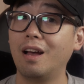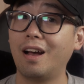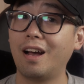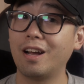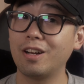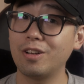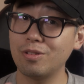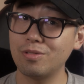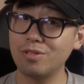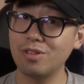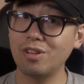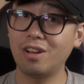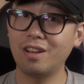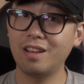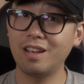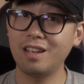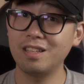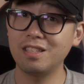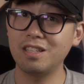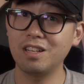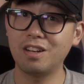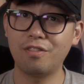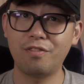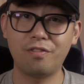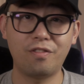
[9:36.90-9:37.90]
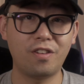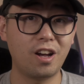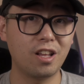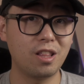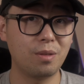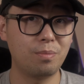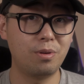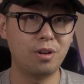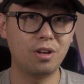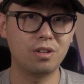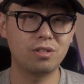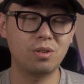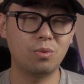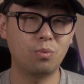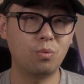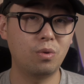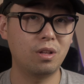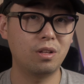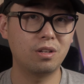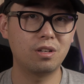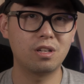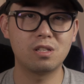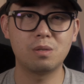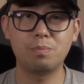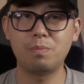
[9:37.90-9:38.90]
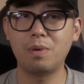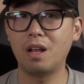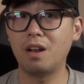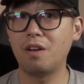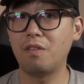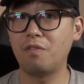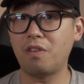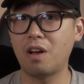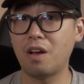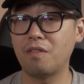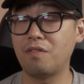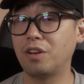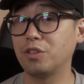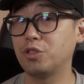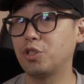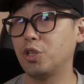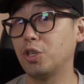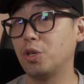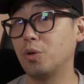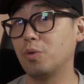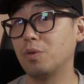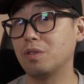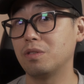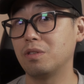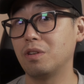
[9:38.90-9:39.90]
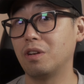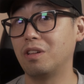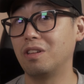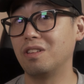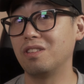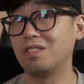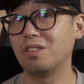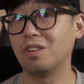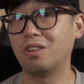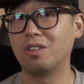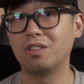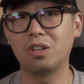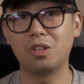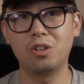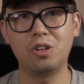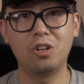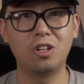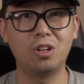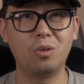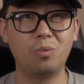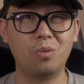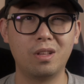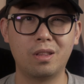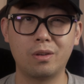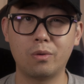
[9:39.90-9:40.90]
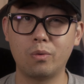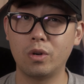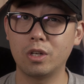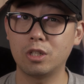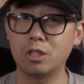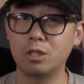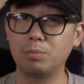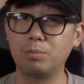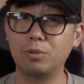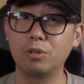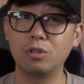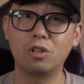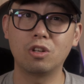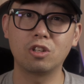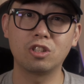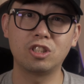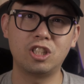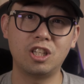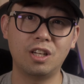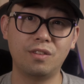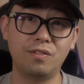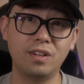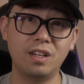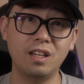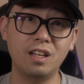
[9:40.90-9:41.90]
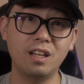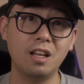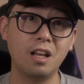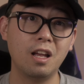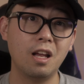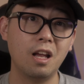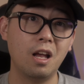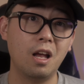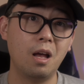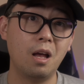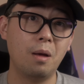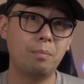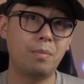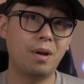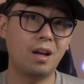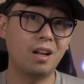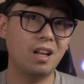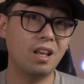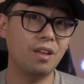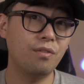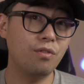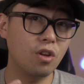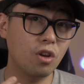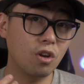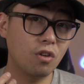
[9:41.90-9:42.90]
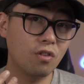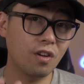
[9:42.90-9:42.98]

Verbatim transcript: I know it's not easy to find the person willing to spend 500 US dollars on a unit with questionable longevity, but if you've